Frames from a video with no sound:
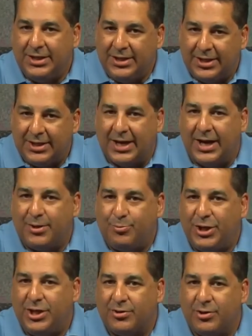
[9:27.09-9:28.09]
You got to
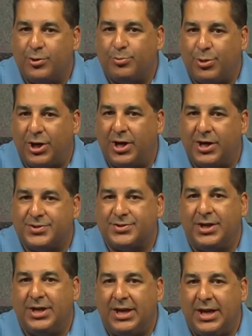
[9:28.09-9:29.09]
be your own boss,